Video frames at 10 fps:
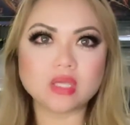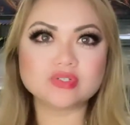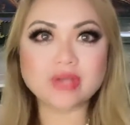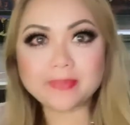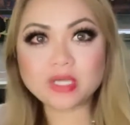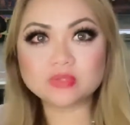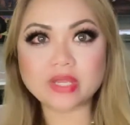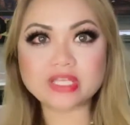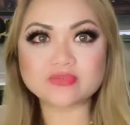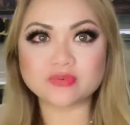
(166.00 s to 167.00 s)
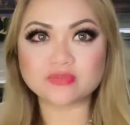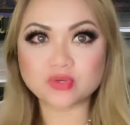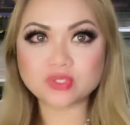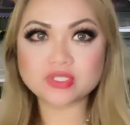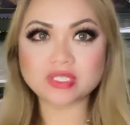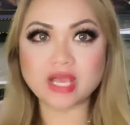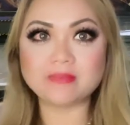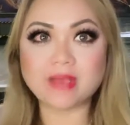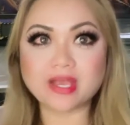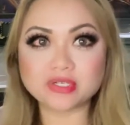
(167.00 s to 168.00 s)
Dropout rates for
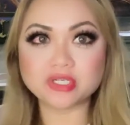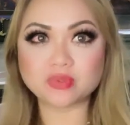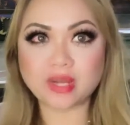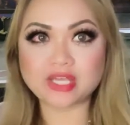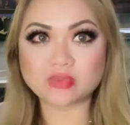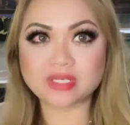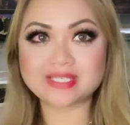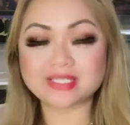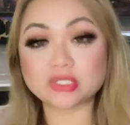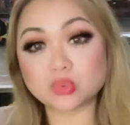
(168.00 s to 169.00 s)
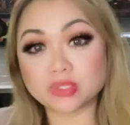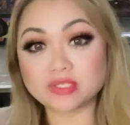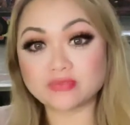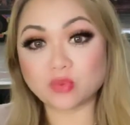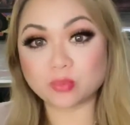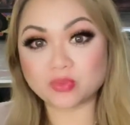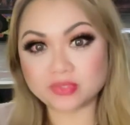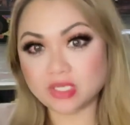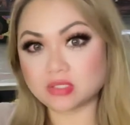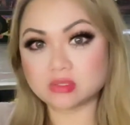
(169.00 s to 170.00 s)
first-time undergraduate is at
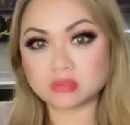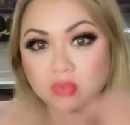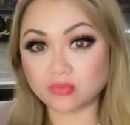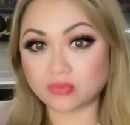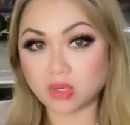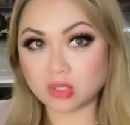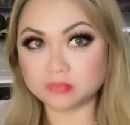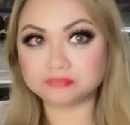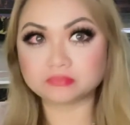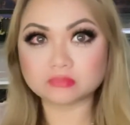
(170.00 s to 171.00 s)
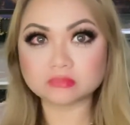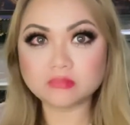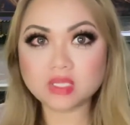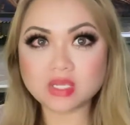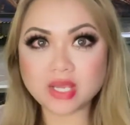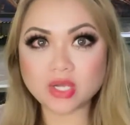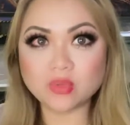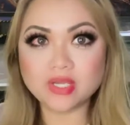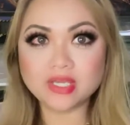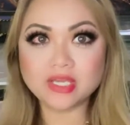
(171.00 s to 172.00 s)
24% overall.
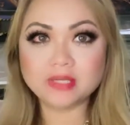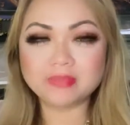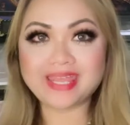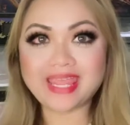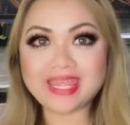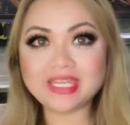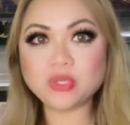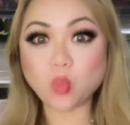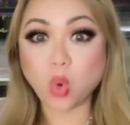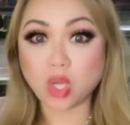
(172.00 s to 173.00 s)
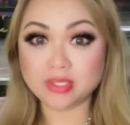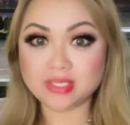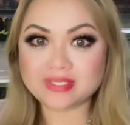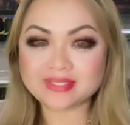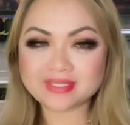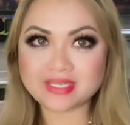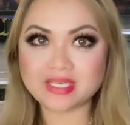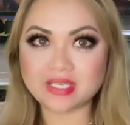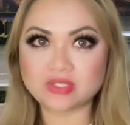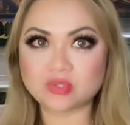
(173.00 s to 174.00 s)
Now, but anyone
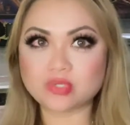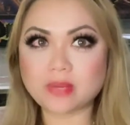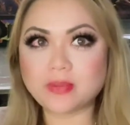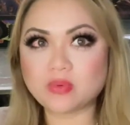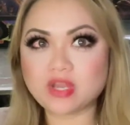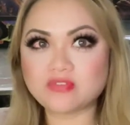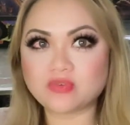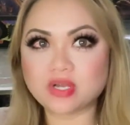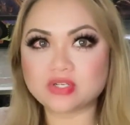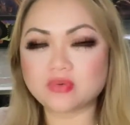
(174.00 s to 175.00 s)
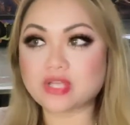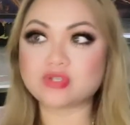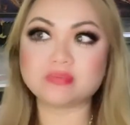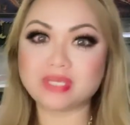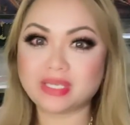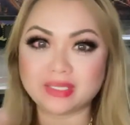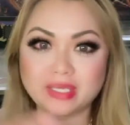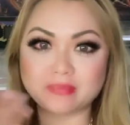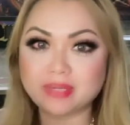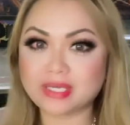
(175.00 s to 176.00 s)
seeking, so dropout rate for undergraduate meaning
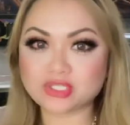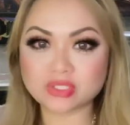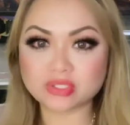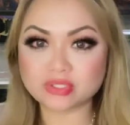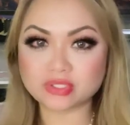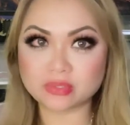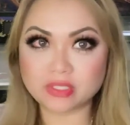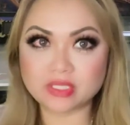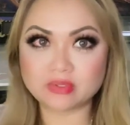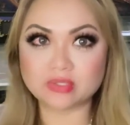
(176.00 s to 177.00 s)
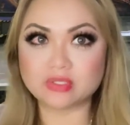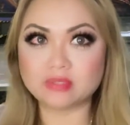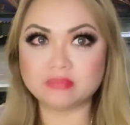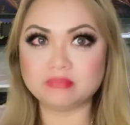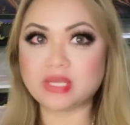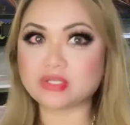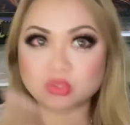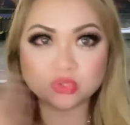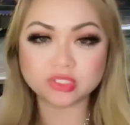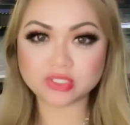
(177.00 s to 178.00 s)
like bachelor's degree or
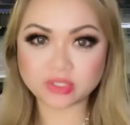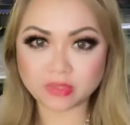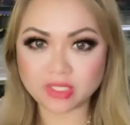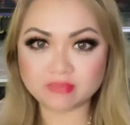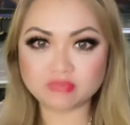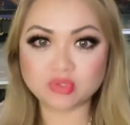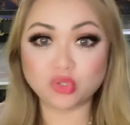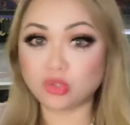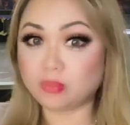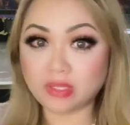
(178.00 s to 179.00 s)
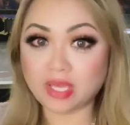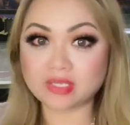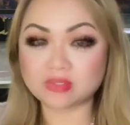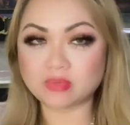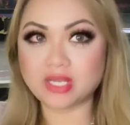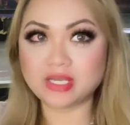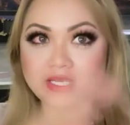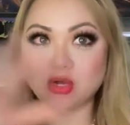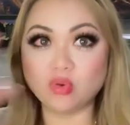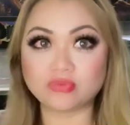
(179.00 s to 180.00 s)
associate's degree, could be that, right?
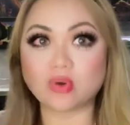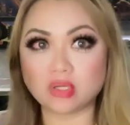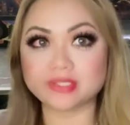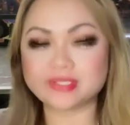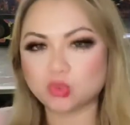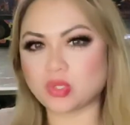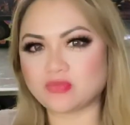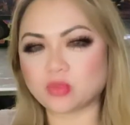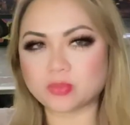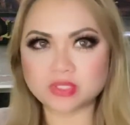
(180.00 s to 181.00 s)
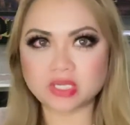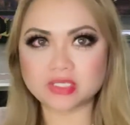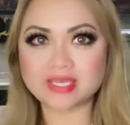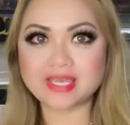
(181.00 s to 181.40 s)
Overall, it's 24%.